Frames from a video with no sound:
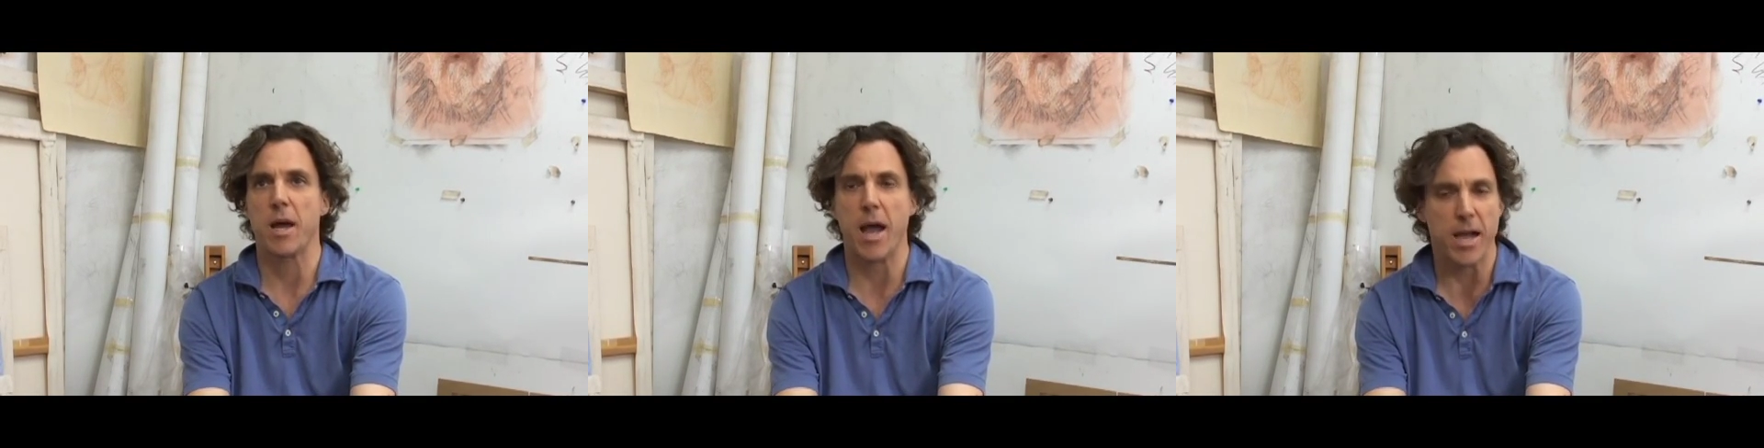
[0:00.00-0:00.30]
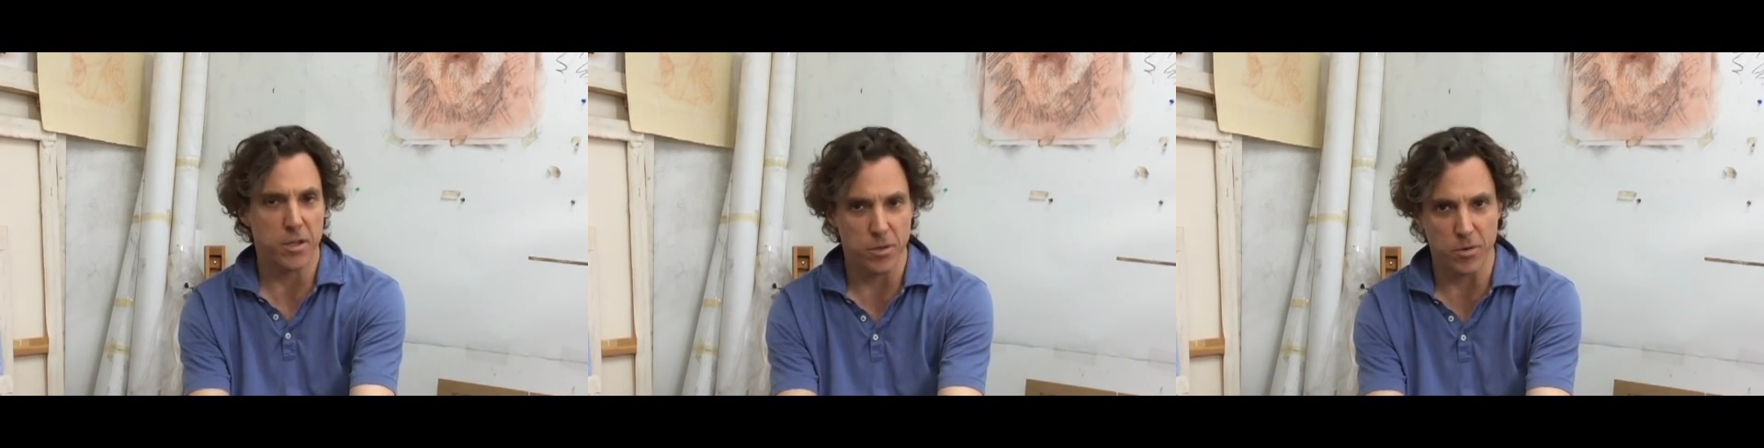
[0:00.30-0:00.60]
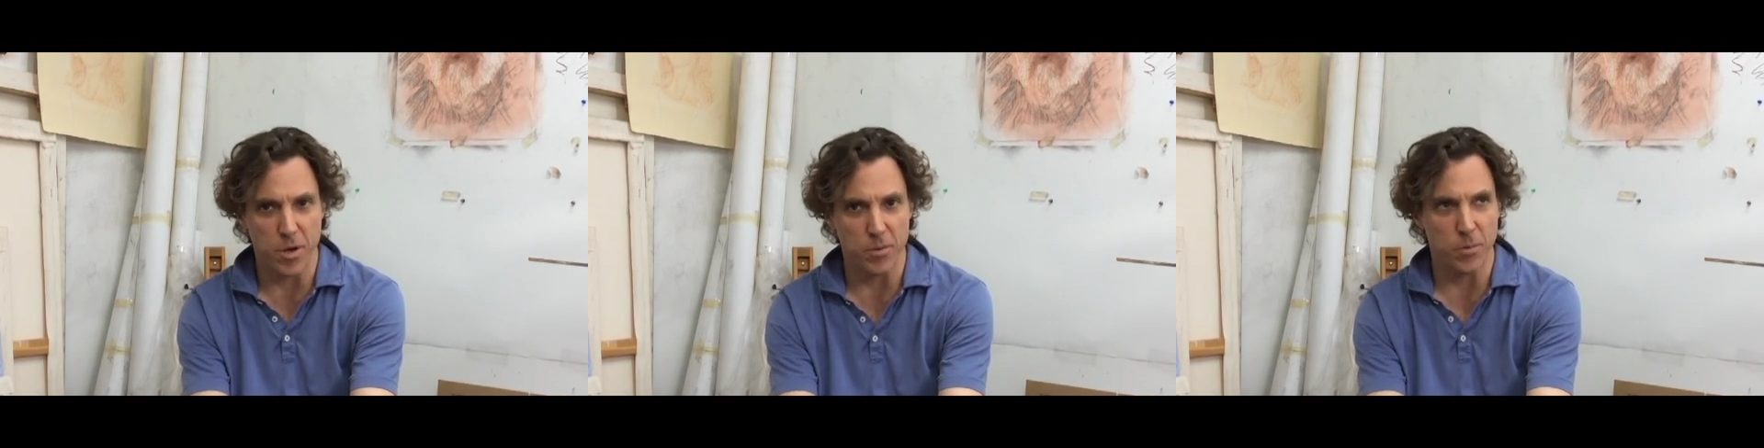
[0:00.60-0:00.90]
to hack
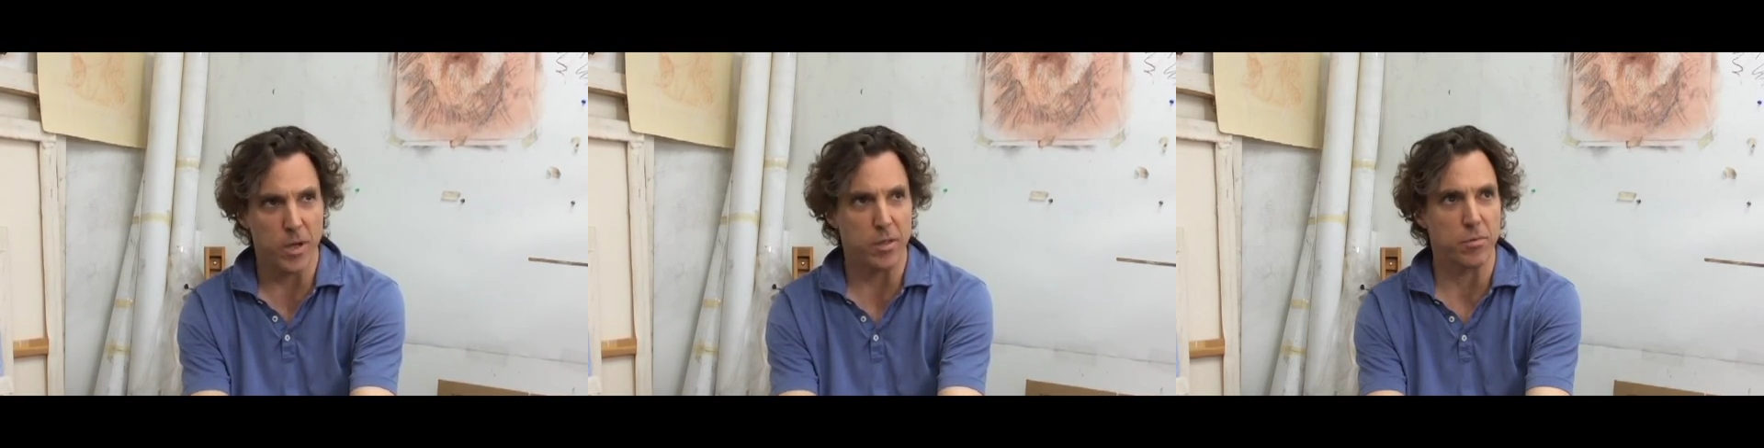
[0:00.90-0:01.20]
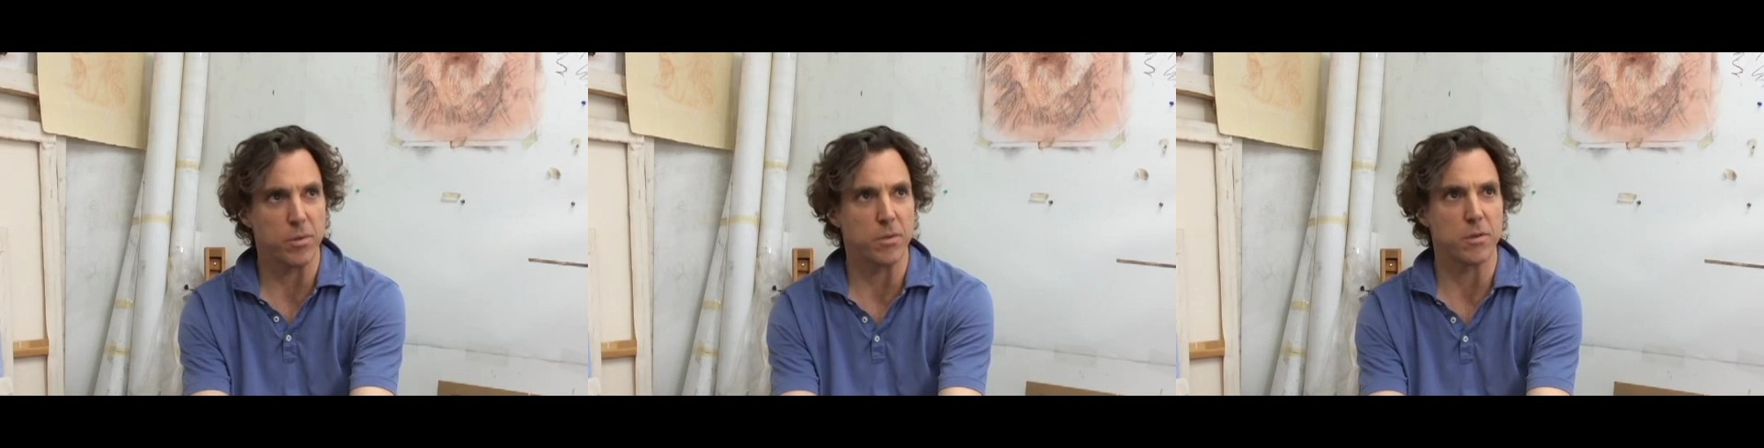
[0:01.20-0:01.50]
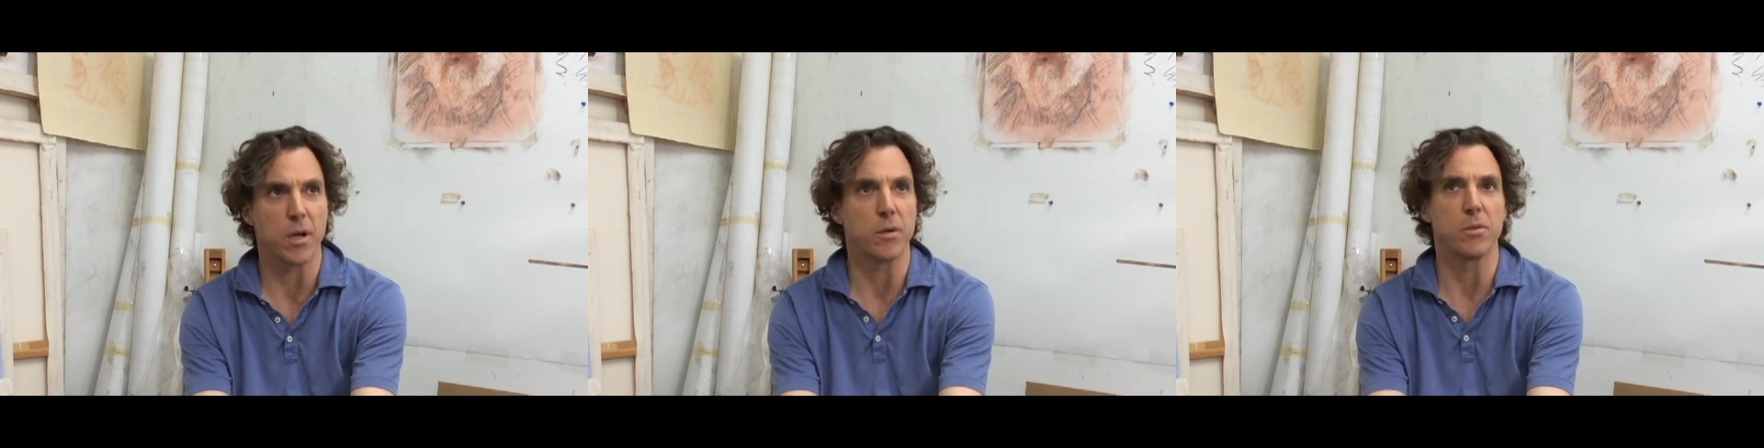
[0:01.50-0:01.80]
your own way through the
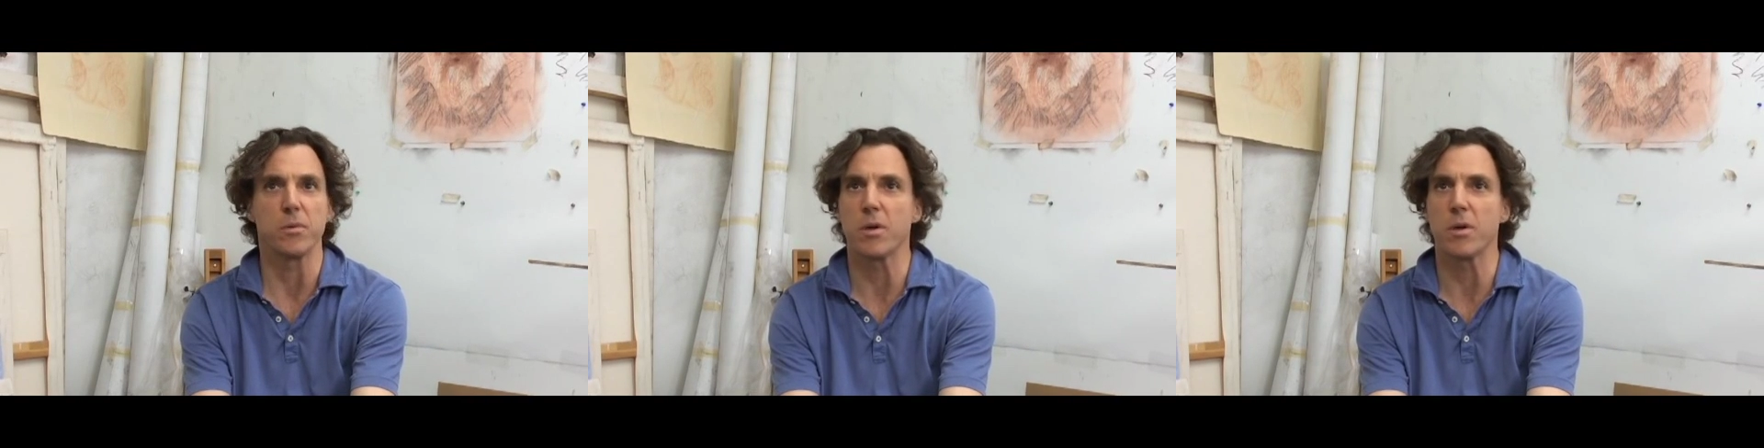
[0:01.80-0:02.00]
jungle.